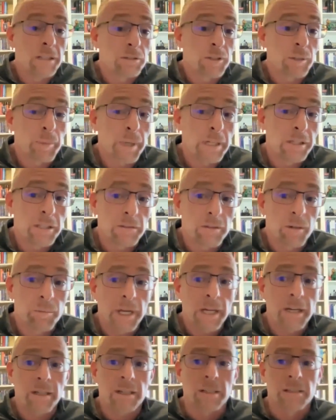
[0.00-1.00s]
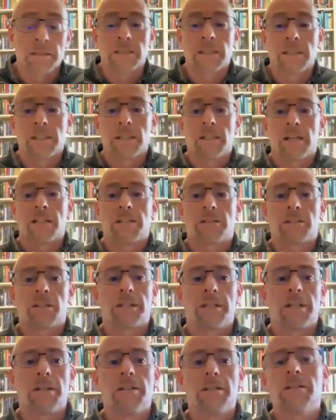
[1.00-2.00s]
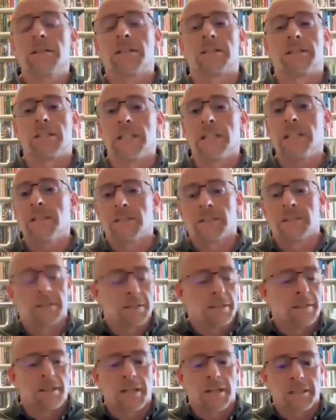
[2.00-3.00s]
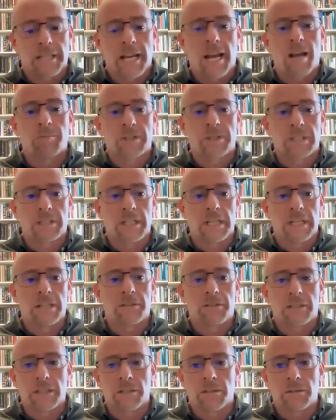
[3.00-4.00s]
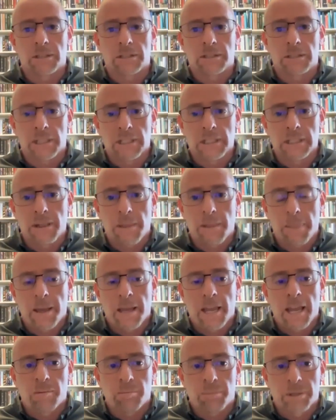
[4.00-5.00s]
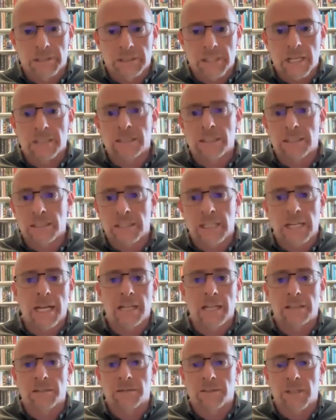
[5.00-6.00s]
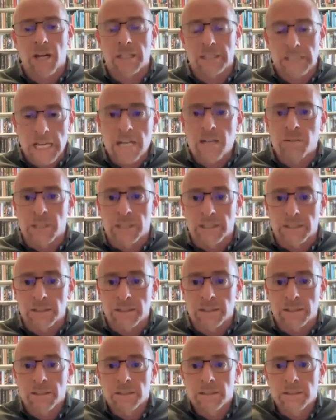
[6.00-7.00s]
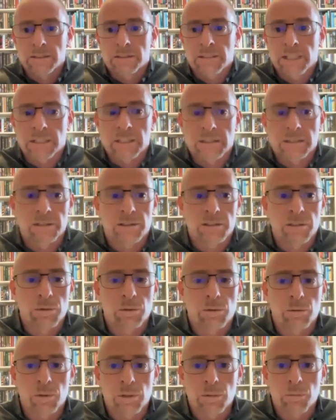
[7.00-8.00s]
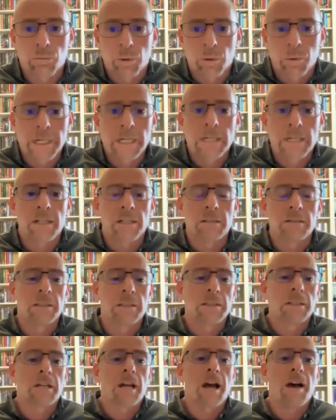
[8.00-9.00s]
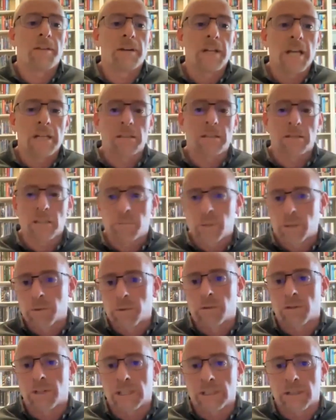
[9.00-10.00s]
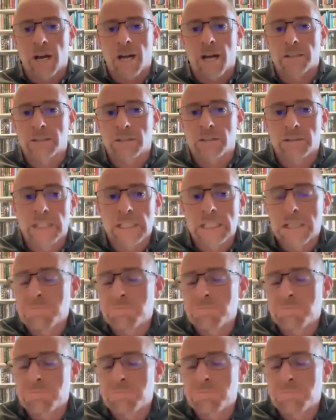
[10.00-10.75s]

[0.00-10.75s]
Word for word: it's repeated to Rebecca. And so here you see uh, Samson entering into a city and possessing the gates of God's enemies like this. And so we're, we're, we're reading it covenantally, biblical theologically,